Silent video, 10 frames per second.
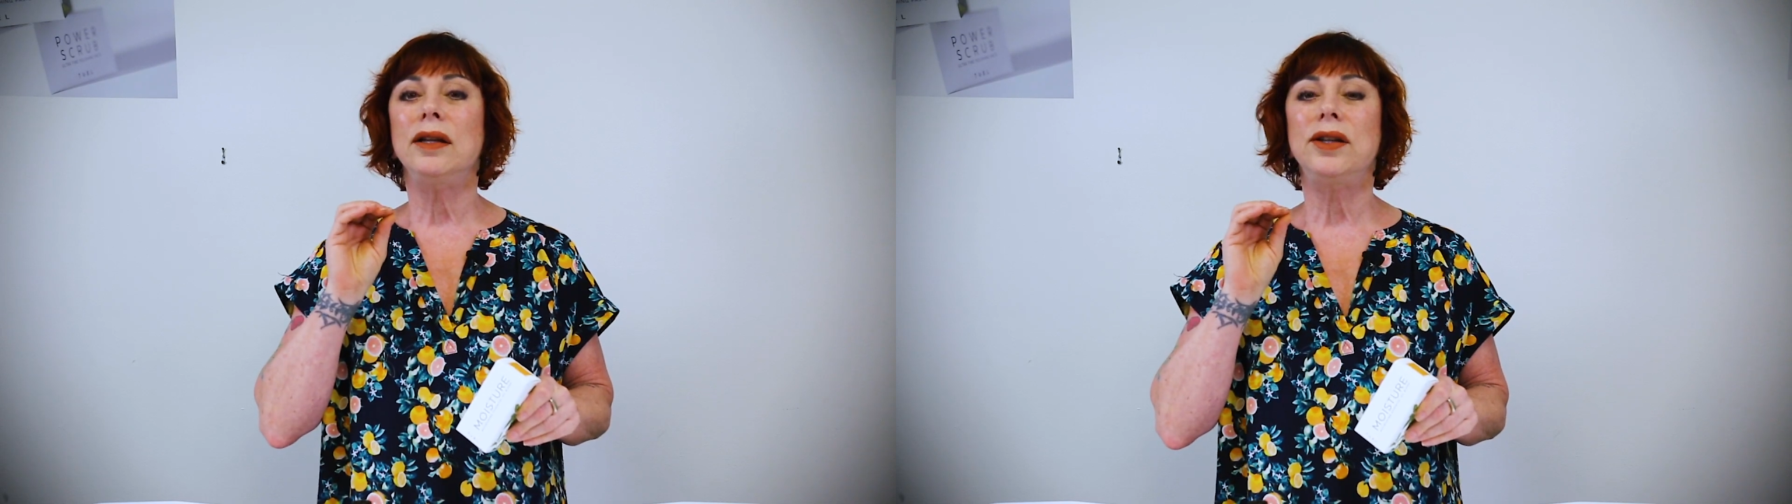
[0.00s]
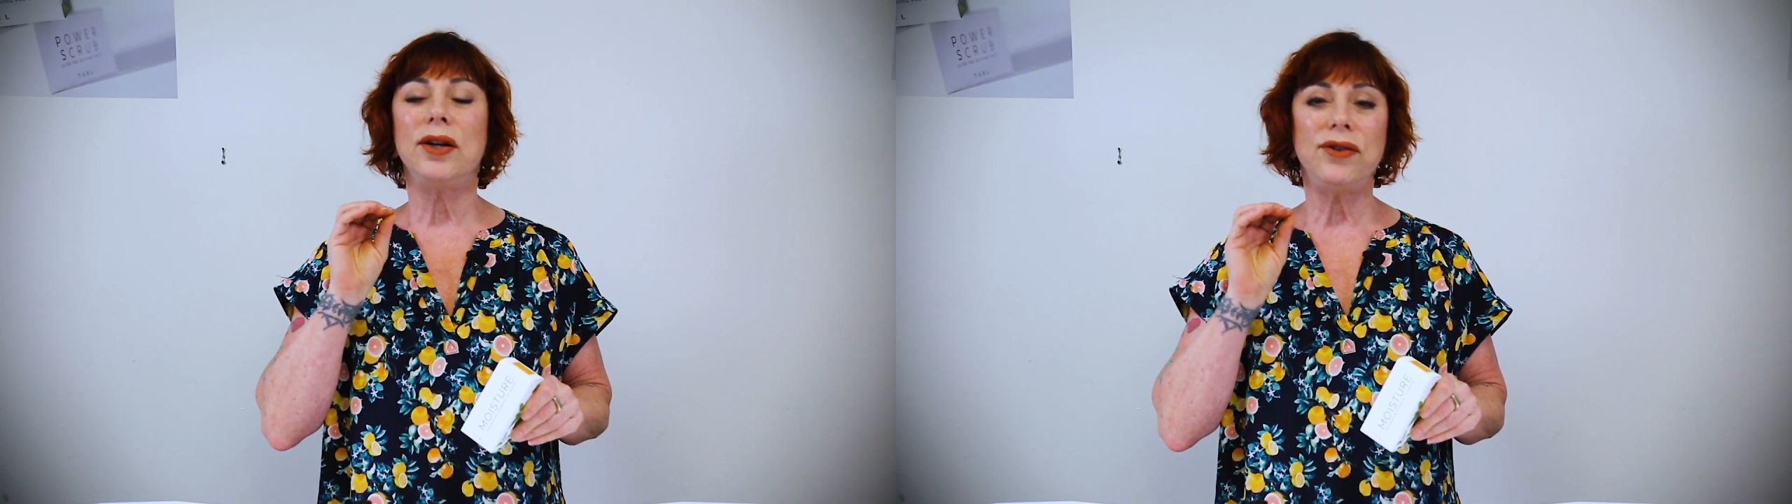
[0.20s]

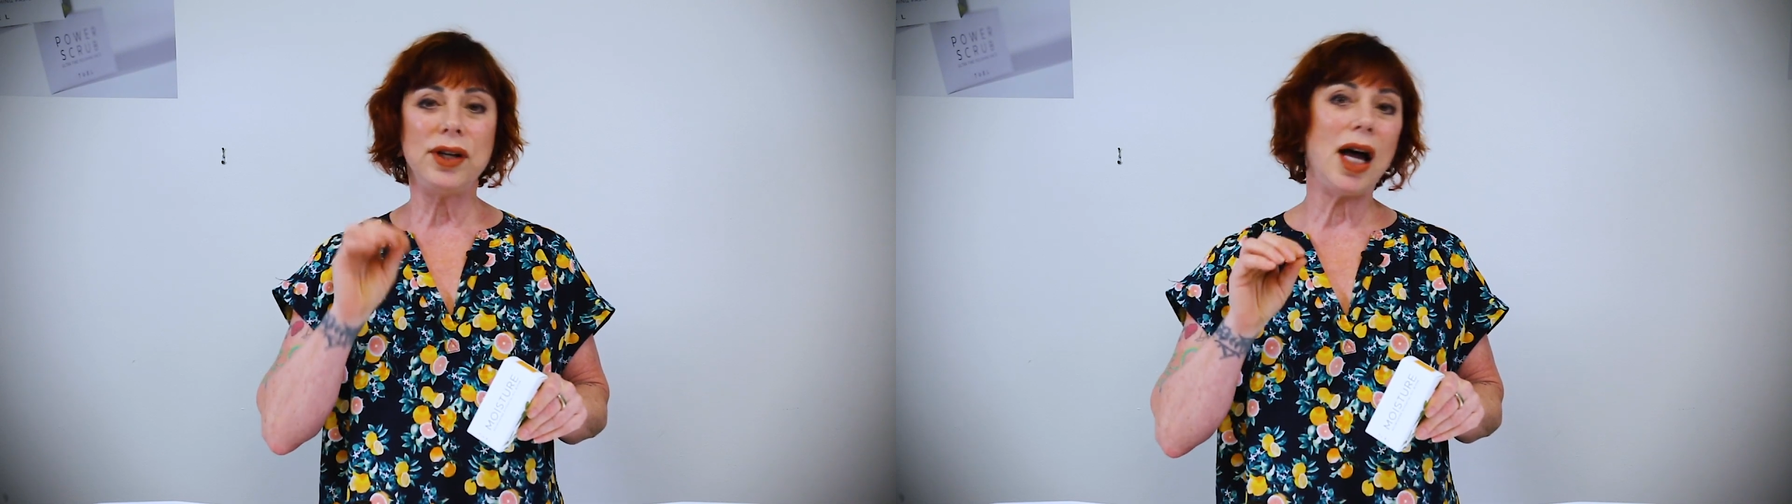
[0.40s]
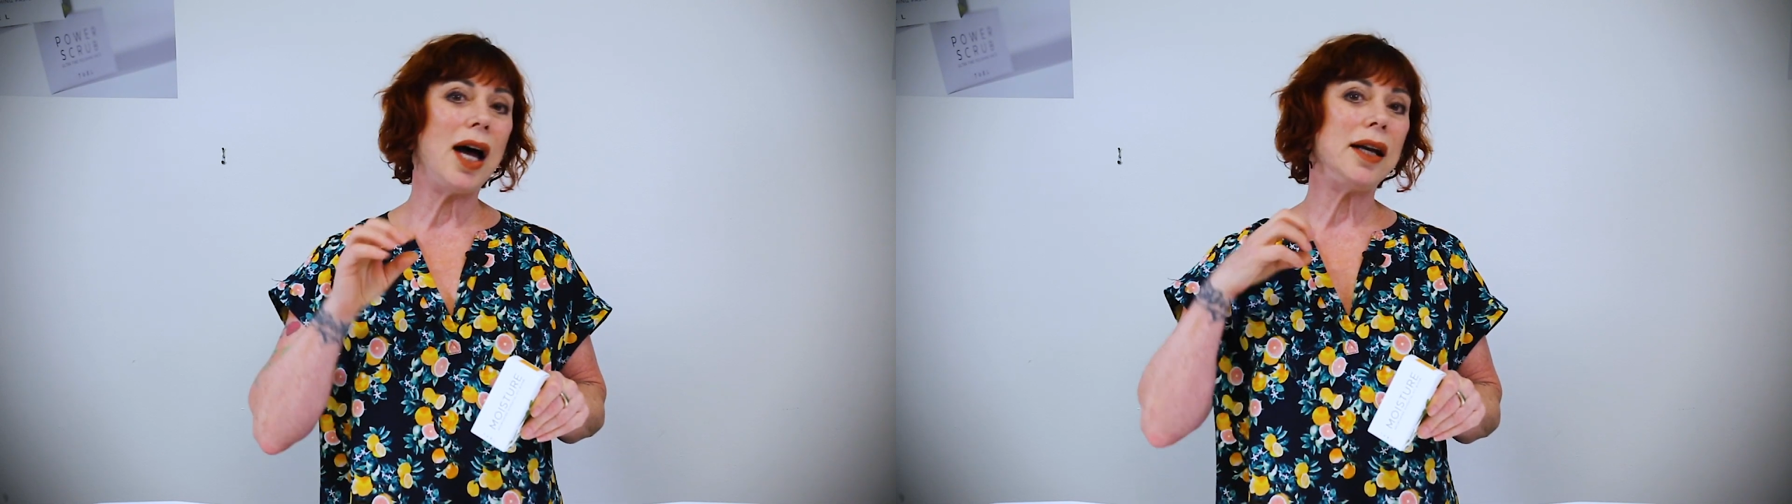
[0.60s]
does
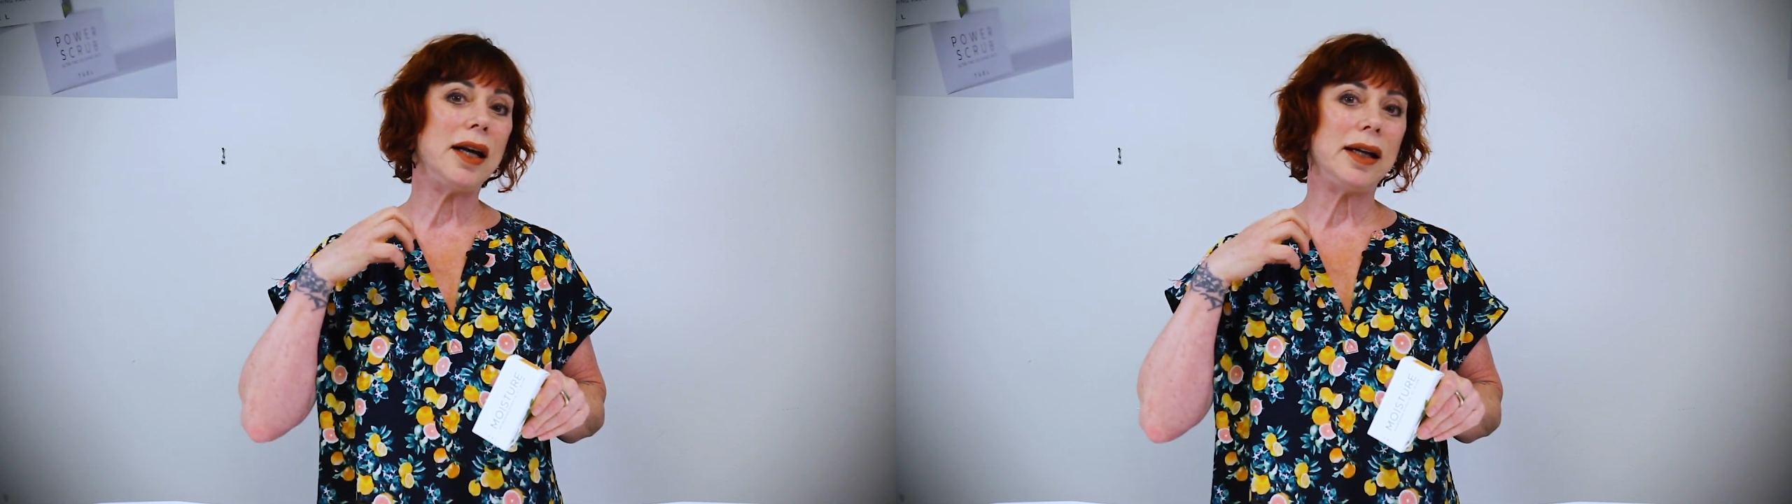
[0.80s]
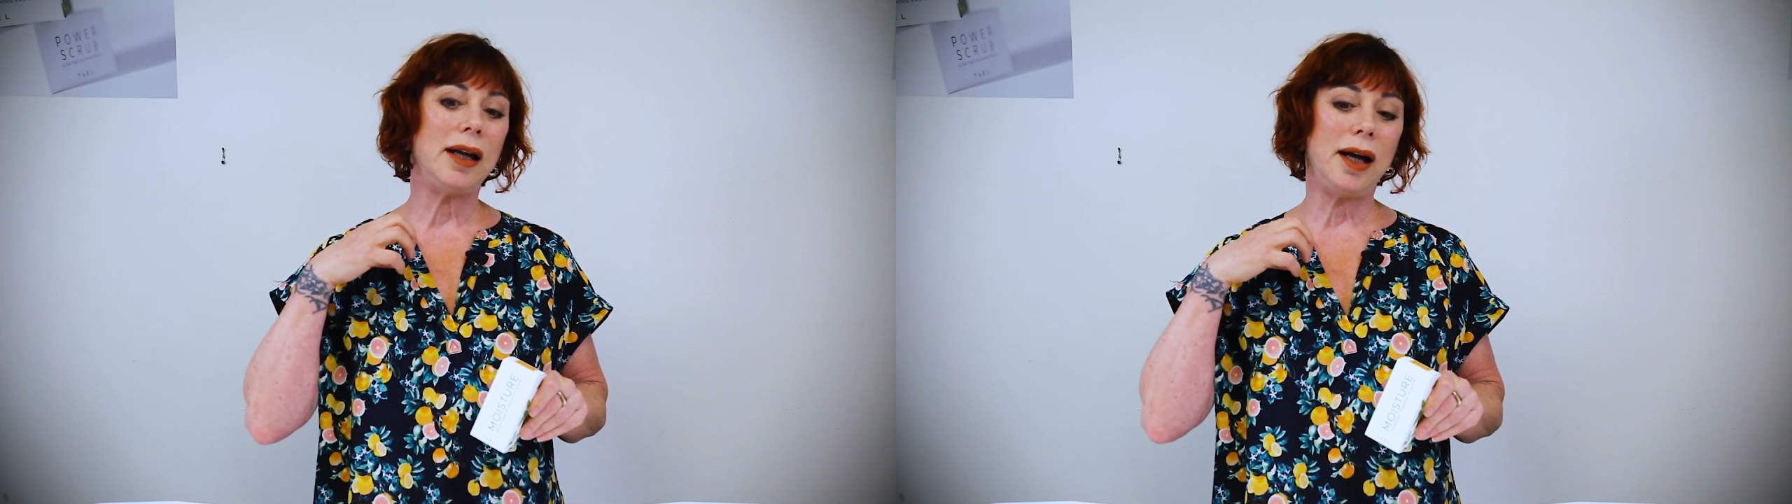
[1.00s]

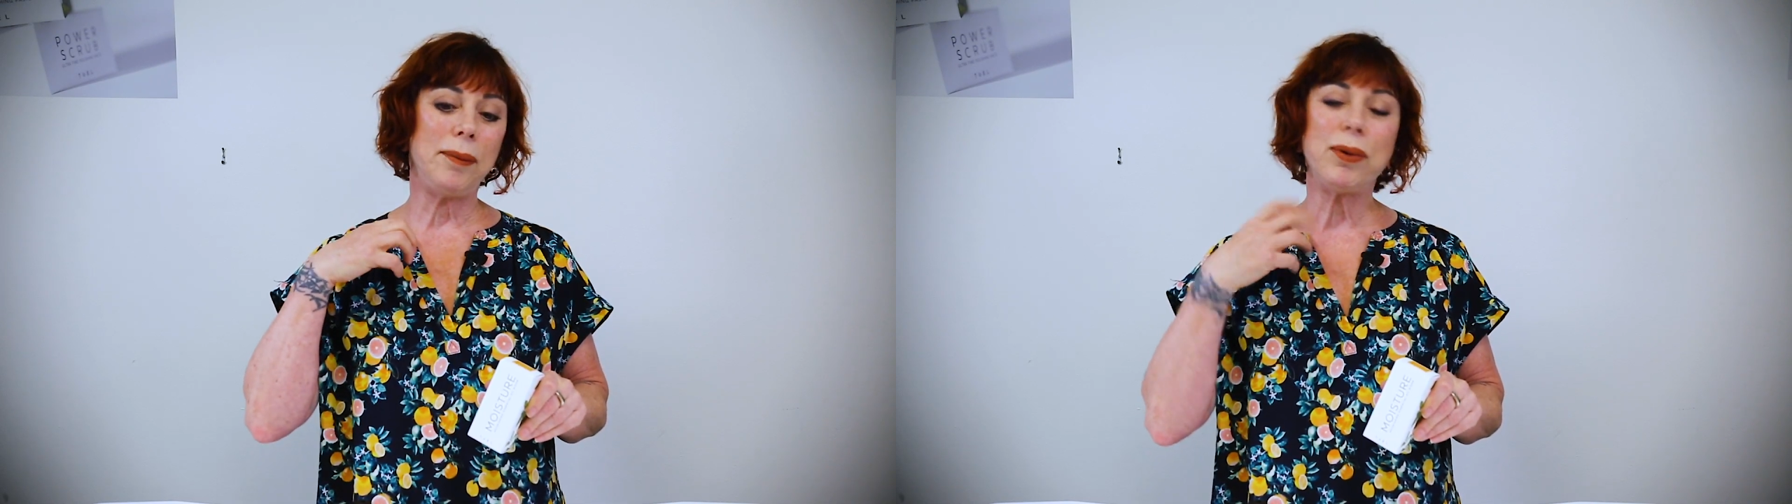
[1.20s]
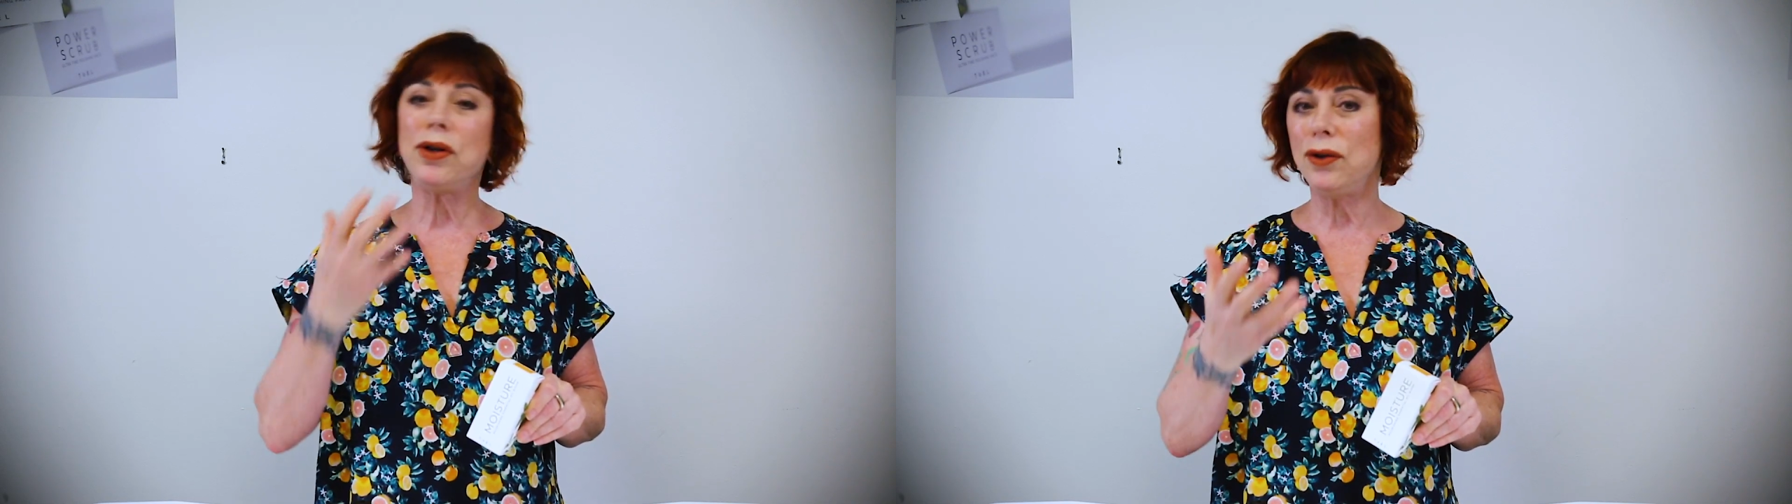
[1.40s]
not
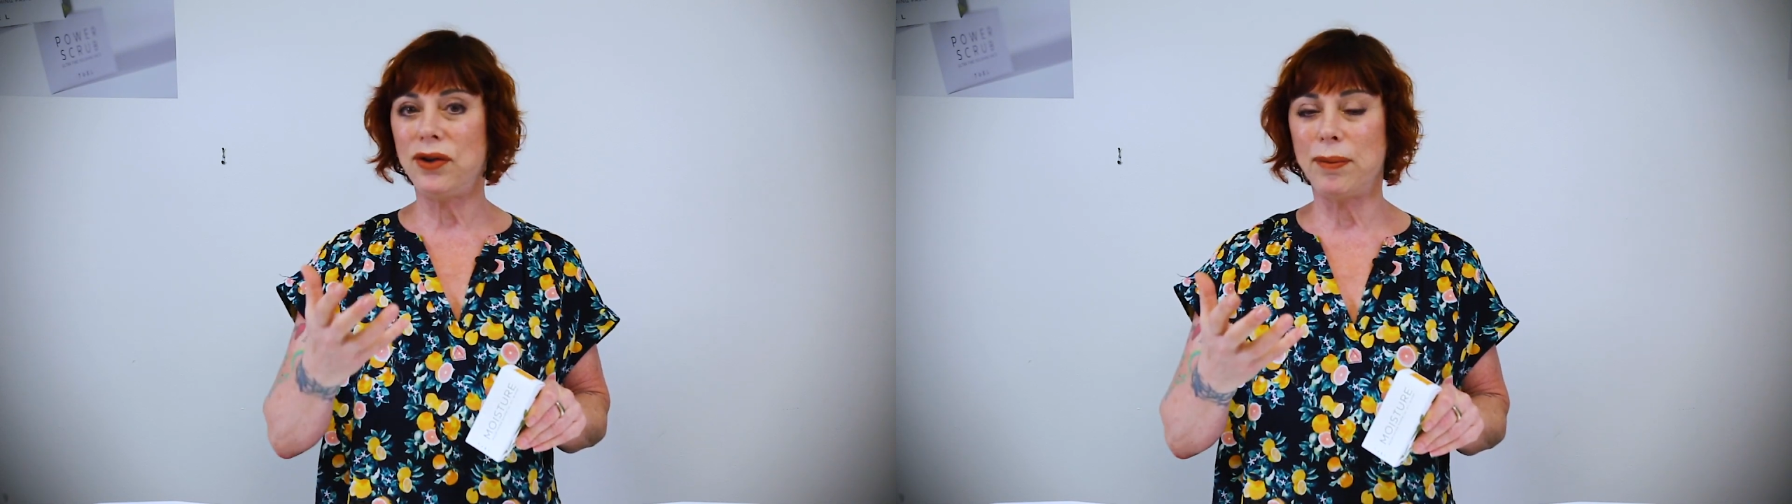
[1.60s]
produce